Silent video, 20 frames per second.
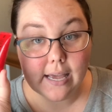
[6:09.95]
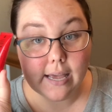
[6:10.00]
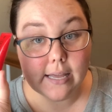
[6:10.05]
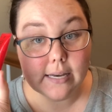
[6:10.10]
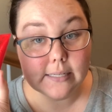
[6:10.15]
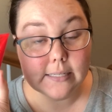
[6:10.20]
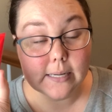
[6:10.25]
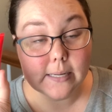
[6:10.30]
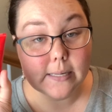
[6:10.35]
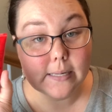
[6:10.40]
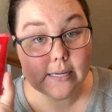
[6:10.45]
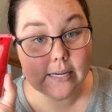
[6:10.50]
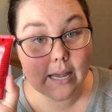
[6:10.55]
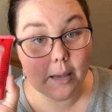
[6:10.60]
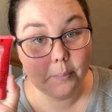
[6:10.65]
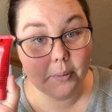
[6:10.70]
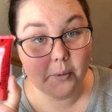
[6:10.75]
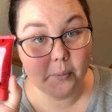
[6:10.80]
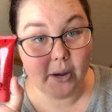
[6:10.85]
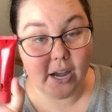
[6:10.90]
and
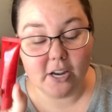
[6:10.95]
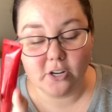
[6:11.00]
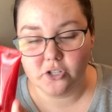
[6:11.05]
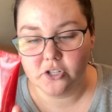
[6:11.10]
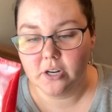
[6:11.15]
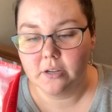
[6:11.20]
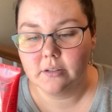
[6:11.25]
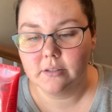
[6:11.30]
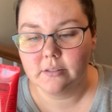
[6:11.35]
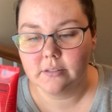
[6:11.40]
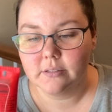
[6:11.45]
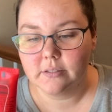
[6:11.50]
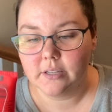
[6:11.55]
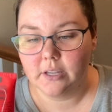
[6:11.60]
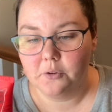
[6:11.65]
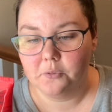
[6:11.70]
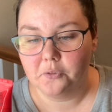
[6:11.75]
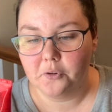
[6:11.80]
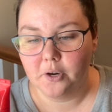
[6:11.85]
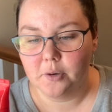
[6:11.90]
nappy rash.
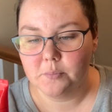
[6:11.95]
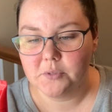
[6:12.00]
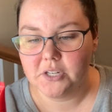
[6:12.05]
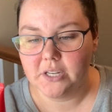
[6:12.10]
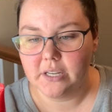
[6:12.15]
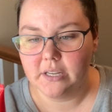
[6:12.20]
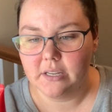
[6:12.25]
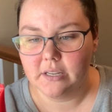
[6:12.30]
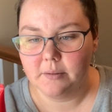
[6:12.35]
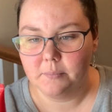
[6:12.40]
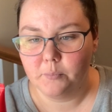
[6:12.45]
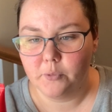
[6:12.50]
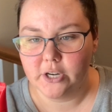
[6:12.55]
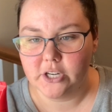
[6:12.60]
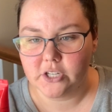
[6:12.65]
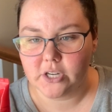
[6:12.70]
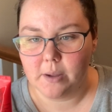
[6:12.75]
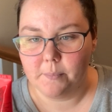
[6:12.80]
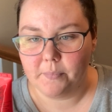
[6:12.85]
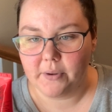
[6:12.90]
Confirmed
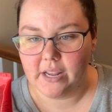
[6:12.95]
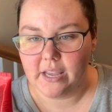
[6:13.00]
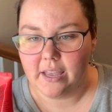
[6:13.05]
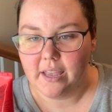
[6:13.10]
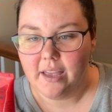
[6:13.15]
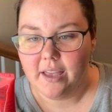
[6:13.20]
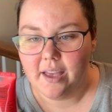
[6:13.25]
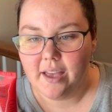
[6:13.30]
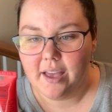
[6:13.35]
British company.